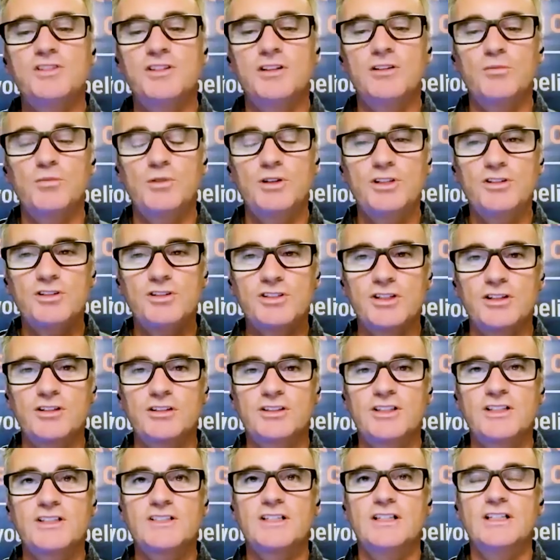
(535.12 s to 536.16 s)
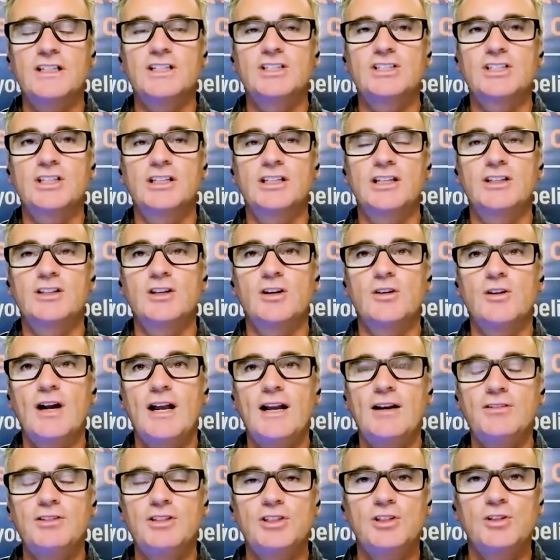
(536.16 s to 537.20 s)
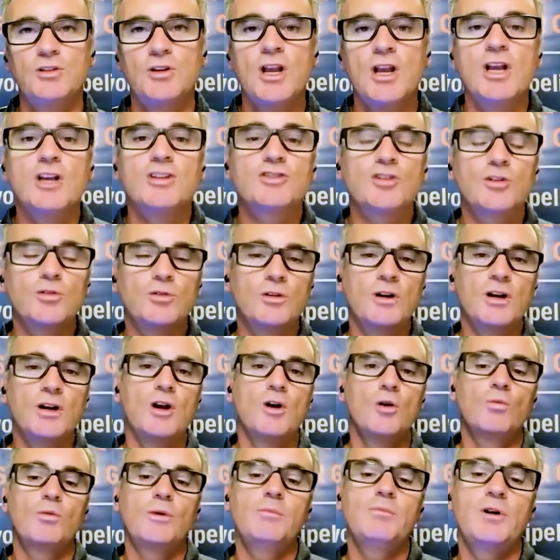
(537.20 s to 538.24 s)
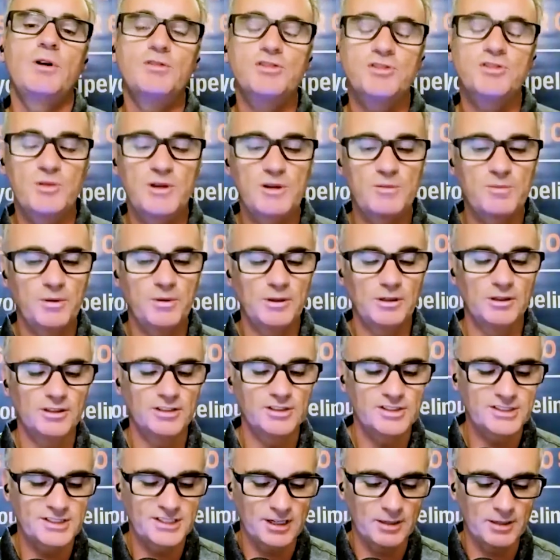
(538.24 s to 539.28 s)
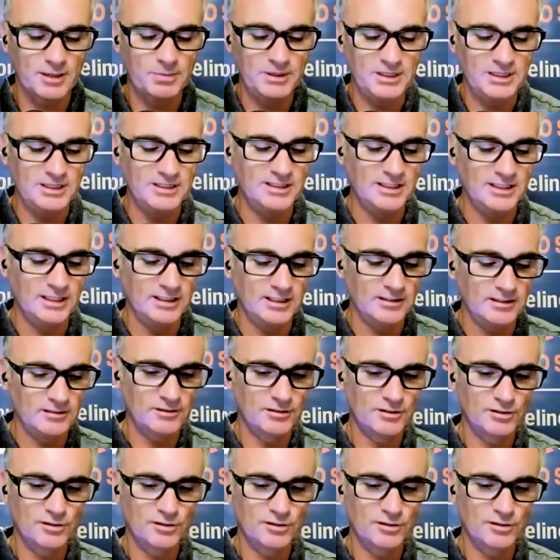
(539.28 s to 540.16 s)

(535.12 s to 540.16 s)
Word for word: when you, when you start this initially though, how do you, so when most people stop eating,